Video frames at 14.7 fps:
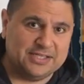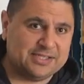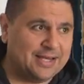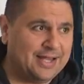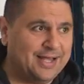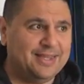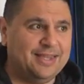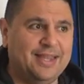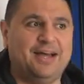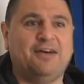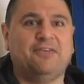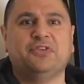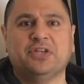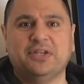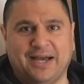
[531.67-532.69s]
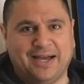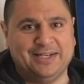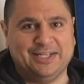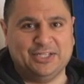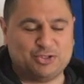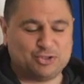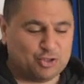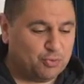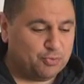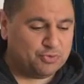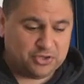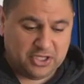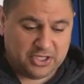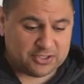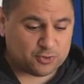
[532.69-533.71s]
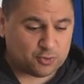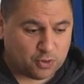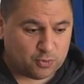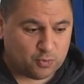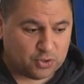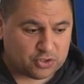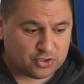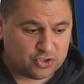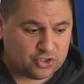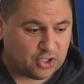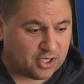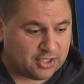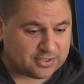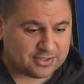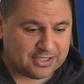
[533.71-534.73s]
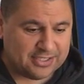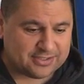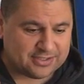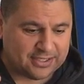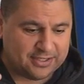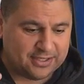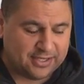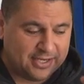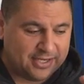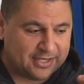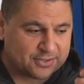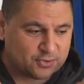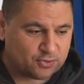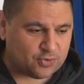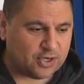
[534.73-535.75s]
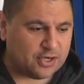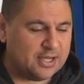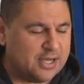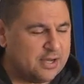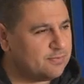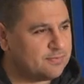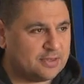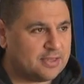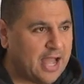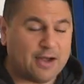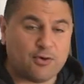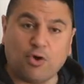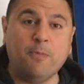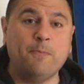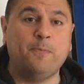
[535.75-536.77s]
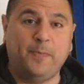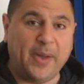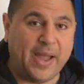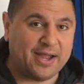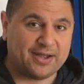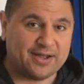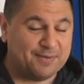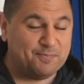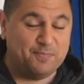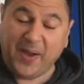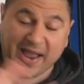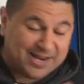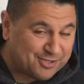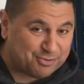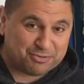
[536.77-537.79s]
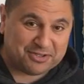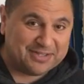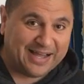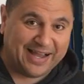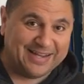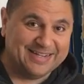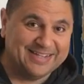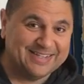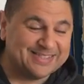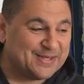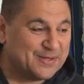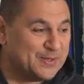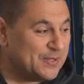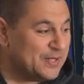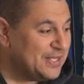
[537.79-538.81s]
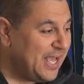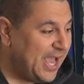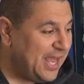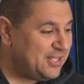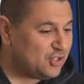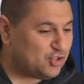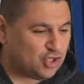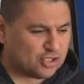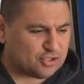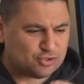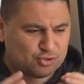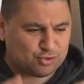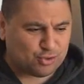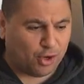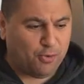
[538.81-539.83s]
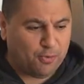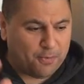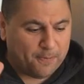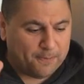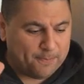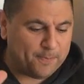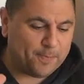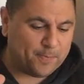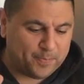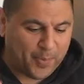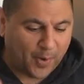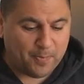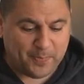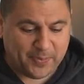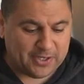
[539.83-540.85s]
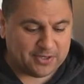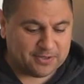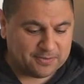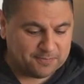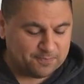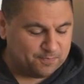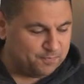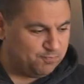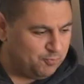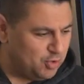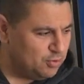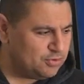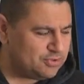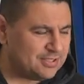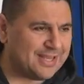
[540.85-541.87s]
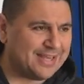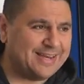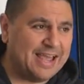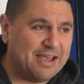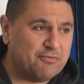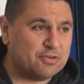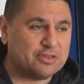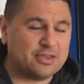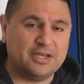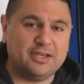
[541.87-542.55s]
And I love the 90s. So this one was just, it's an incredible, I go back to the 90s. And it's just so pumping music and everything.